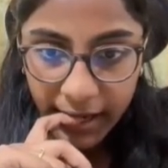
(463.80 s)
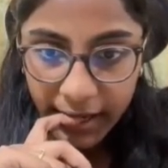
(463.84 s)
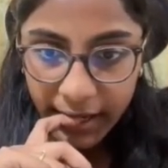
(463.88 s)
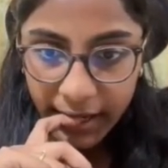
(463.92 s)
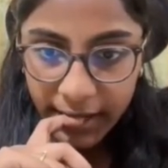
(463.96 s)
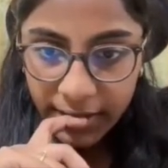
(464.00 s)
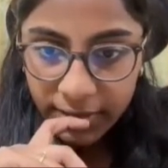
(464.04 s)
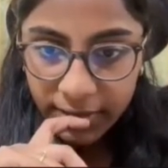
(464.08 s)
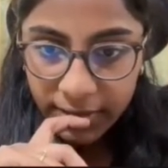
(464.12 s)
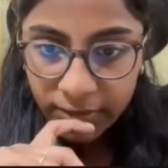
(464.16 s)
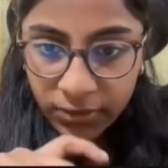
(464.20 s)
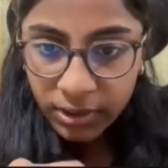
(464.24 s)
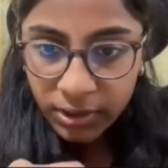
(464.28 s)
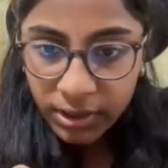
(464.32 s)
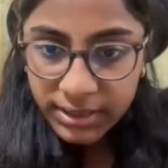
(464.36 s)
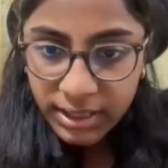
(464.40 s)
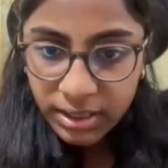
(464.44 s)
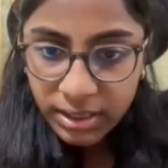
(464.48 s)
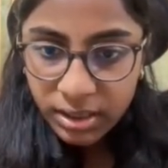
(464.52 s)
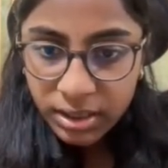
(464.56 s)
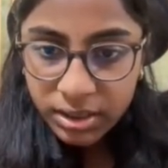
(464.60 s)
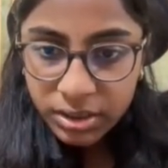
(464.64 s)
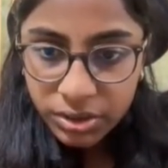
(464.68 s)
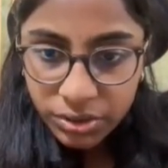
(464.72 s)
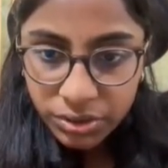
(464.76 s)
what
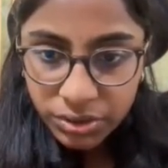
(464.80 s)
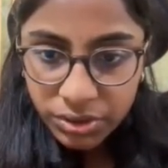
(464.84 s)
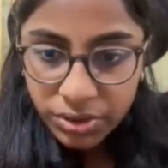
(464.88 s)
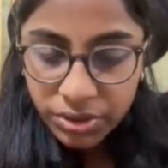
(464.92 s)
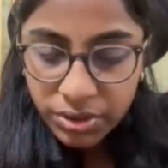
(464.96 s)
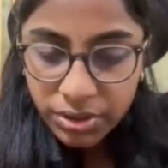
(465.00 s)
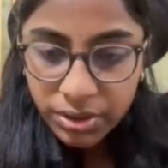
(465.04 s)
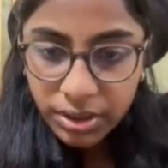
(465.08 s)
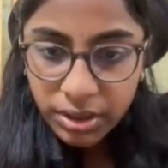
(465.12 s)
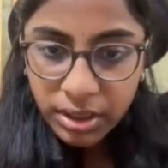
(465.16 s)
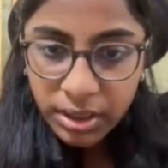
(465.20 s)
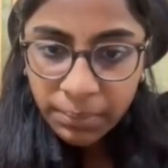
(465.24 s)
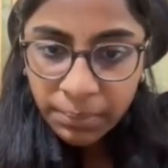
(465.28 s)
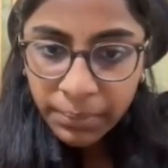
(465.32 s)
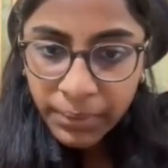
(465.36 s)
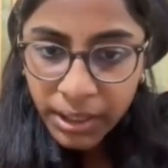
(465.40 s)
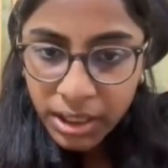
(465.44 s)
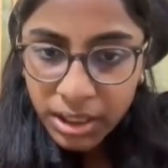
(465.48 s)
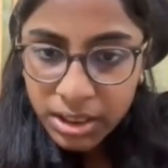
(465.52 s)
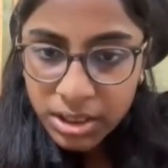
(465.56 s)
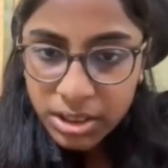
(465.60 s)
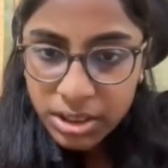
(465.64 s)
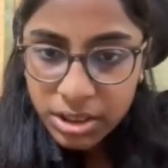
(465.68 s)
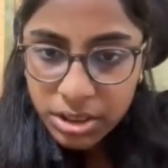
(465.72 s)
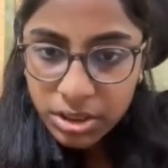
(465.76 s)
exactly should the
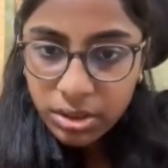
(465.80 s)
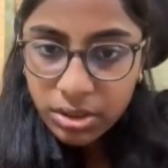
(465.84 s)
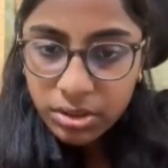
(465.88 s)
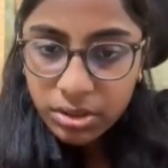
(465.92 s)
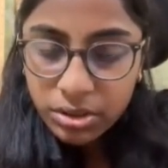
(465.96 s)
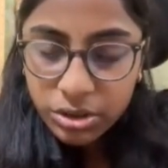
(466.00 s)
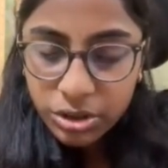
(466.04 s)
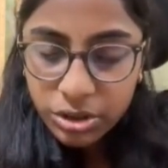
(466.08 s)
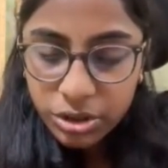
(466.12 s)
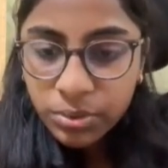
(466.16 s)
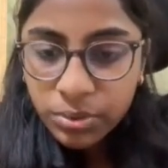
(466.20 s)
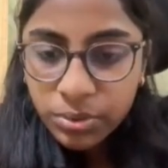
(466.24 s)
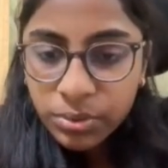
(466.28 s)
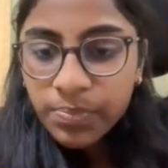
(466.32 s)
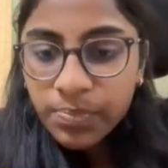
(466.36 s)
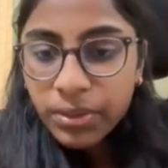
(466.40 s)
page show?